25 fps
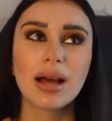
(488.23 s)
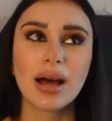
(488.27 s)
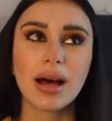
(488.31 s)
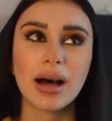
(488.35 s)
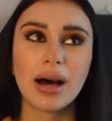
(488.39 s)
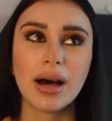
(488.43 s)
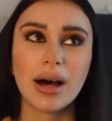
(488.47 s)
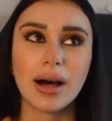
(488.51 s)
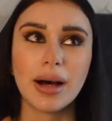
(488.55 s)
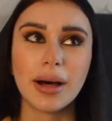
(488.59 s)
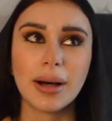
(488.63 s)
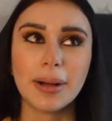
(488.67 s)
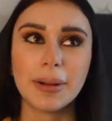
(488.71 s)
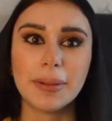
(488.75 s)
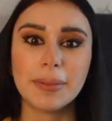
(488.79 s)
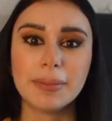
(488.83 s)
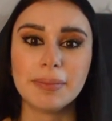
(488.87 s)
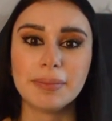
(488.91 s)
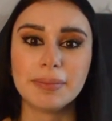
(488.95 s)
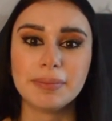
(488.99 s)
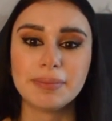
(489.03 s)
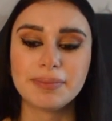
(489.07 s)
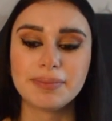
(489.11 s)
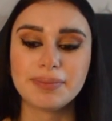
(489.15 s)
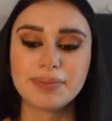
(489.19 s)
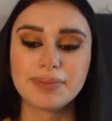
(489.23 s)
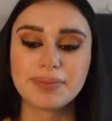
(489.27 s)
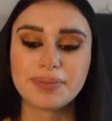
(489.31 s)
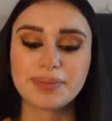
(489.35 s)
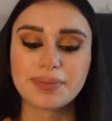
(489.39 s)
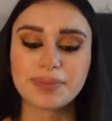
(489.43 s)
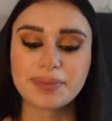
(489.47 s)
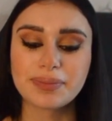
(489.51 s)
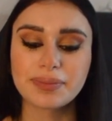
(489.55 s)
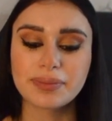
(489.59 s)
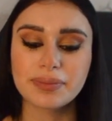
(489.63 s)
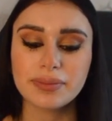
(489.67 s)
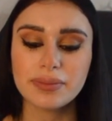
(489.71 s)
I
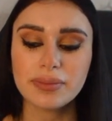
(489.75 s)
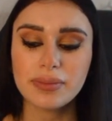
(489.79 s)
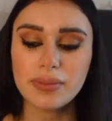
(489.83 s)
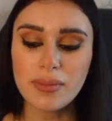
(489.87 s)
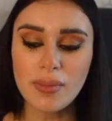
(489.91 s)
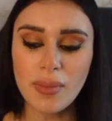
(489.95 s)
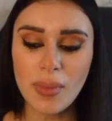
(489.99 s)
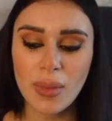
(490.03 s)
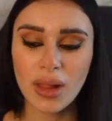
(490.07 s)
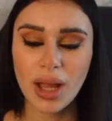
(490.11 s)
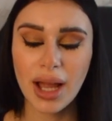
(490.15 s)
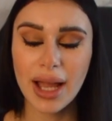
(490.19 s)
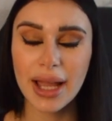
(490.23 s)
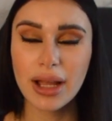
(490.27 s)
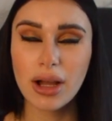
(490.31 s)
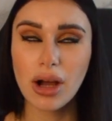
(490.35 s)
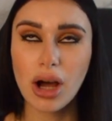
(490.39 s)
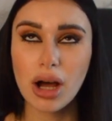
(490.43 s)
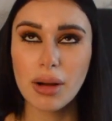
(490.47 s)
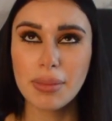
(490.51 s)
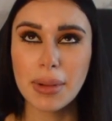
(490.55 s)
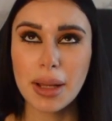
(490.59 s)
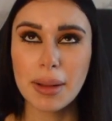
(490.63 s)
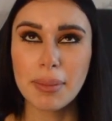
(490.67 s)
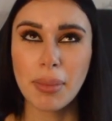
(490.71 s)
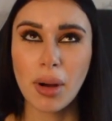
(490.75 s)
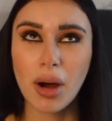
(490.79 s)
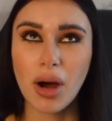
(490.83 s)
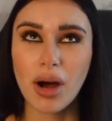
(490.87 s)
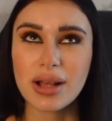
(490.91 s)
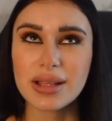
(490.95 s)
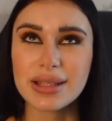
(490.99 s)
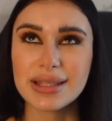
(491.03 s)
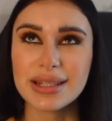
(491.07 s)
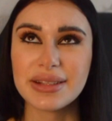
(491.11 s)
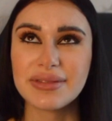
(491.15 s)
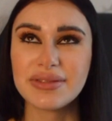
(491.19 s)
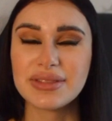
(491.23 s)
got my
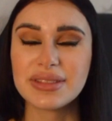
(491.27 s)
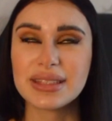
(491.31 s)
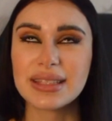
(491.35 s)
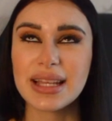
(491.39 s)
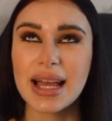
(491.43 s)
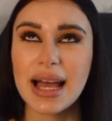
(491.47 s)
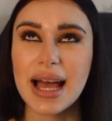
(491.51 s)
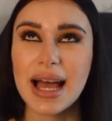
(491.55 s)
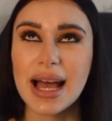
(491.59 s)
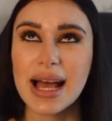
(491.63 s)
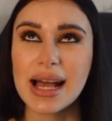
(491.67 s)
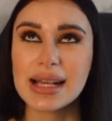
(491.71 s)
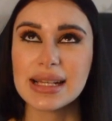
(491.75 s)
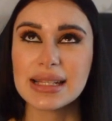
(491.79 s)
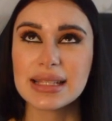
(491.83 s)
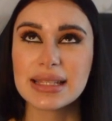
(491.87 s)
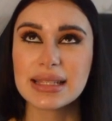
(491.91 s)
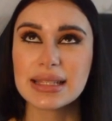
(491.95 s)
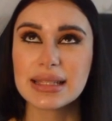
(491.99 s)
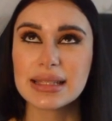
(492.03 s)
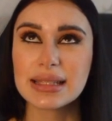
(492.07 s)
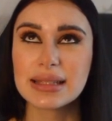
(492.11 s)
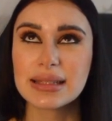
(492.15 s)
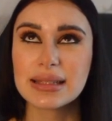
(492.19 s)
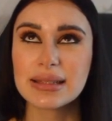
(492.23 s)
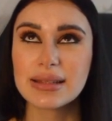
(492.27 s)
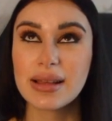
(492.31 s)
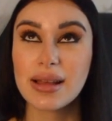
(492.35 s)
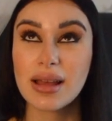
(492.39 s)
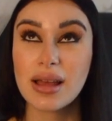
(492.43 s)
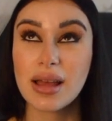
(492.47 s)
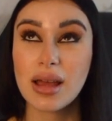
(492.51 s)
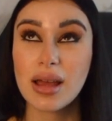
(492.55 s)
positive test